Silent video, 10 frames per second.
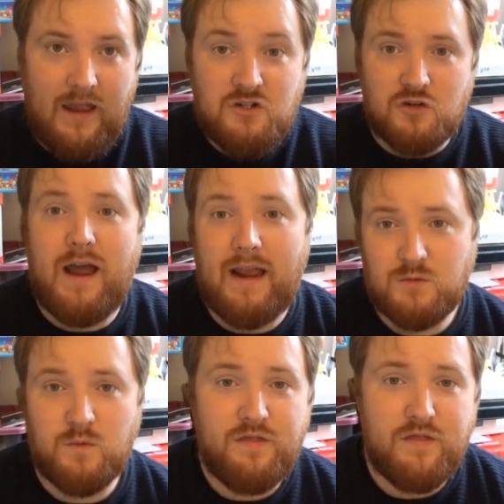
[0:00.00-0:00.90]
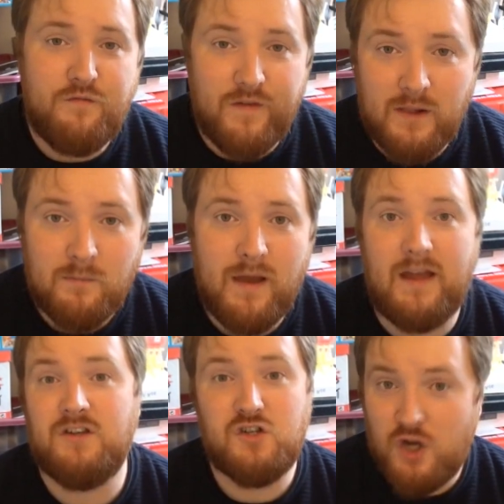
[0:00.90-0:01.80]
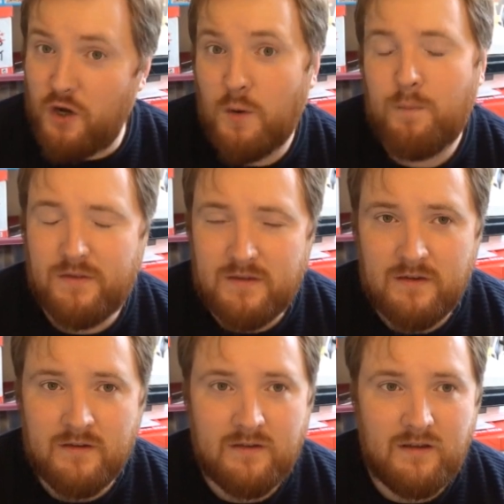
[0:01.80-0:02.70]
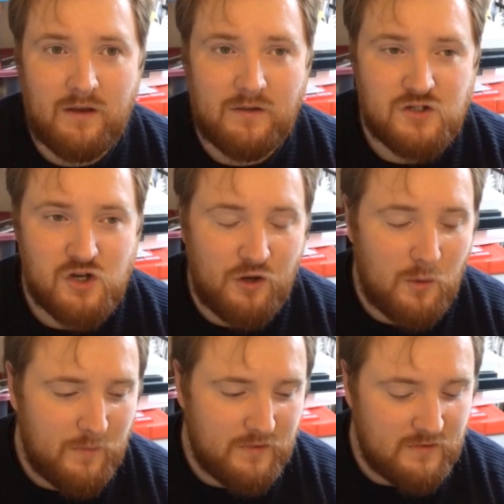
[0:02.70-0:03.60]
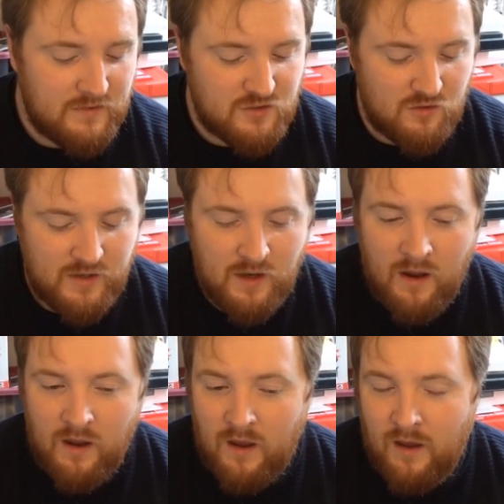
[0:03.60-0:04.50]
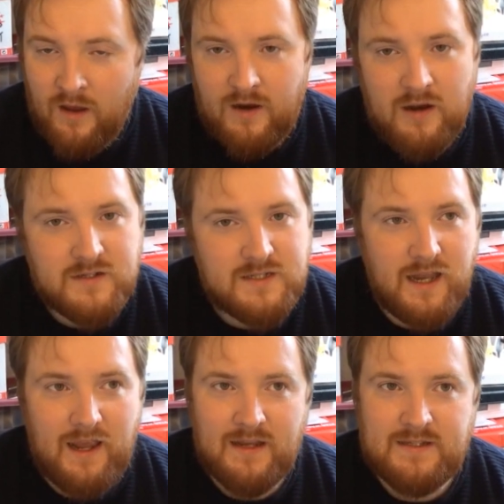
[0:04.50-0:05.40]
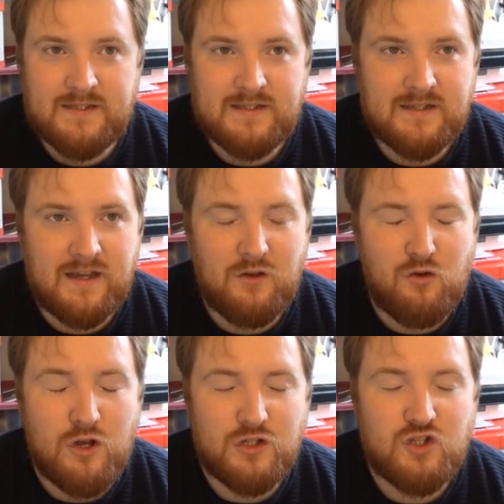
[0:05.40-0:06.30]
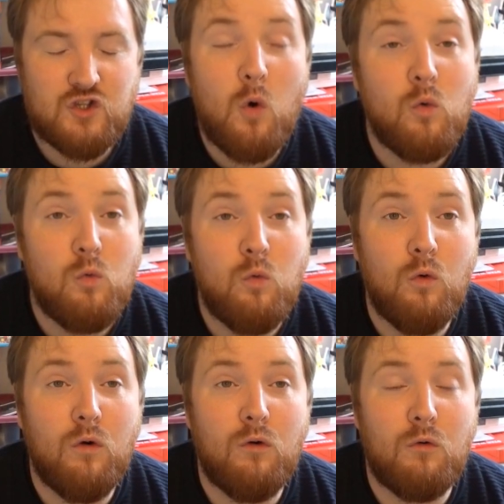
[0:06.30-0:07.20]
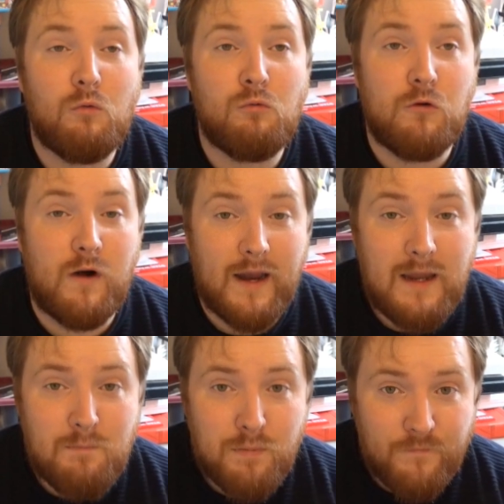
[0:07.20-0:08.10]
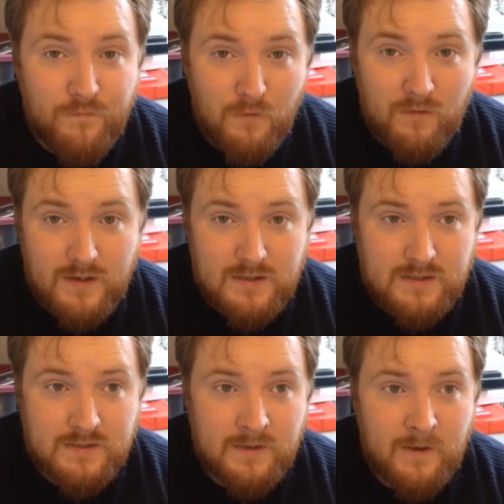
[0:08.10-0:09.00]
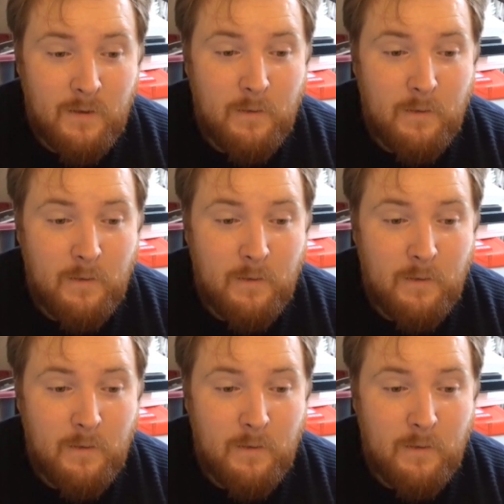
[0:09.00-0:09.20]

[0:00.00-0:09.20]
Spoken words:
interact with the film and to shout up at the screen, because it's so ripe for it,